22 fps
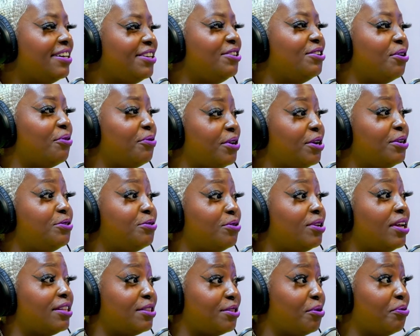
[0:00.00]
you know, when they're
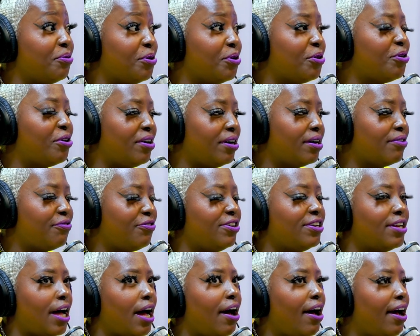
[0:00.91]
doing like the real
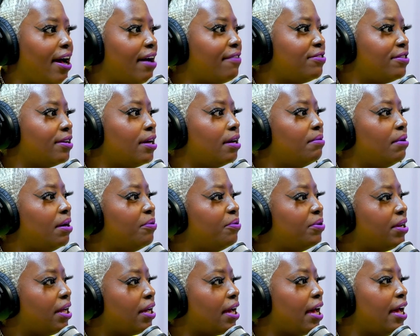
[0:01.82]
choreography, now I have to come out
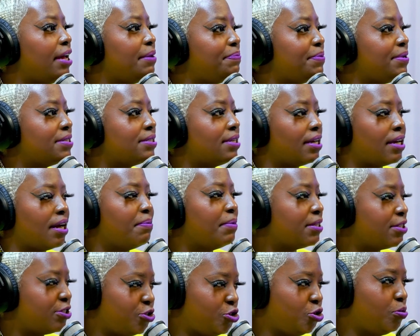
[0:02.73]
with like an 8 piece, like
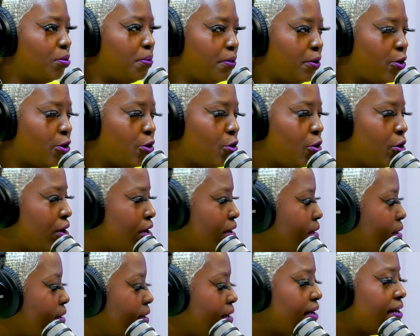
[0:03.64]
I'm at the Super Bowl.
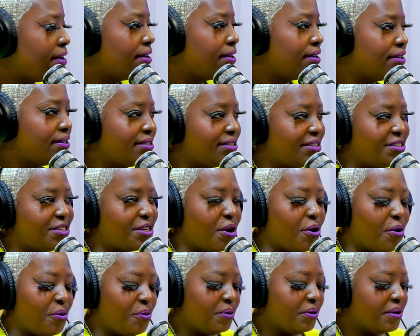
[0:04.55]

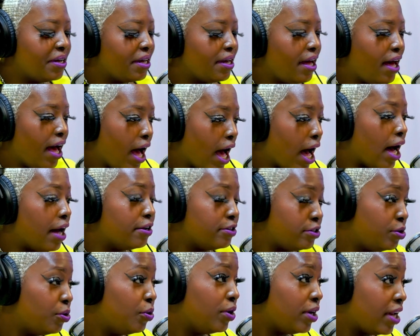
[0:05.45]
So
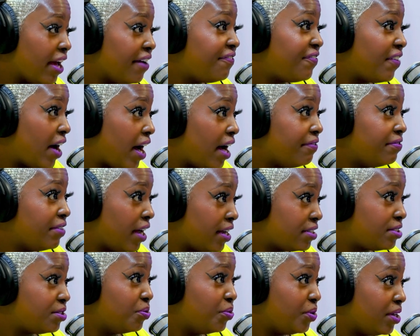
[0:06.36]
doing that 5
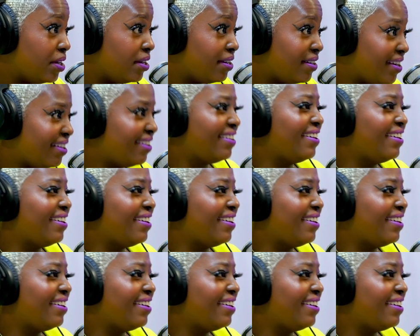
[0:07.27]
nights a week.